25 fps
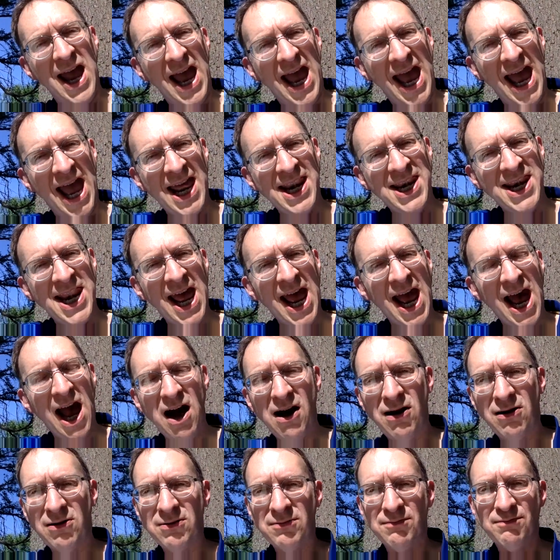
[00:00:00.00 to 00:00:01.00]
And
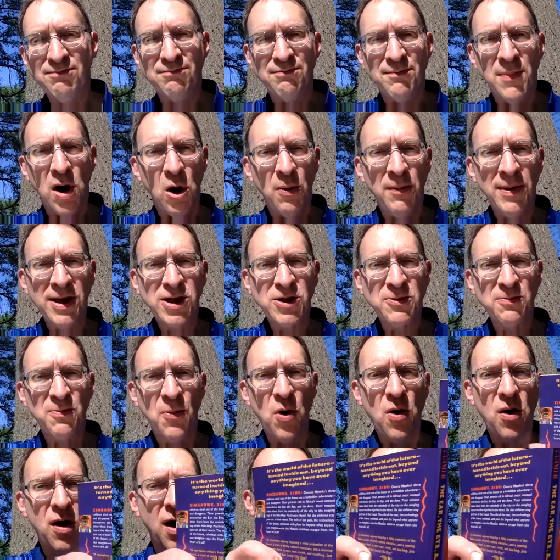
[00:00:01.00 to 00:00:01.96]
now, moments more